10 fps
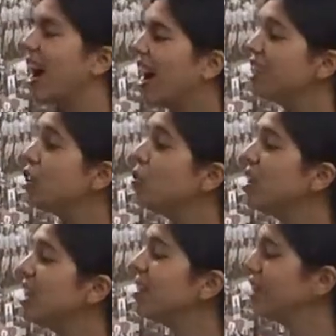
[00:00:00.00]
I
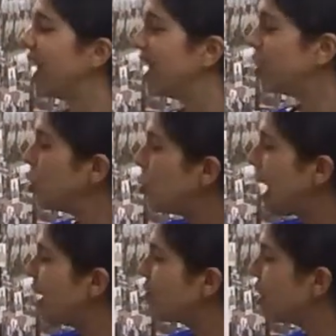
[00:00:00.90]
don't need that. You
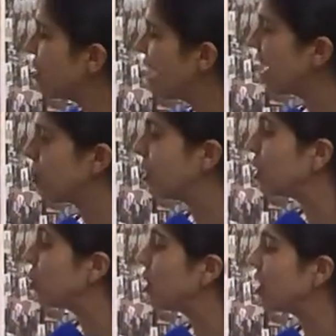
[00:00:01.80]
have all that,
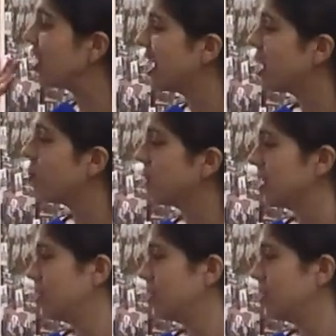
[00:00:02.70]
but you are not happy.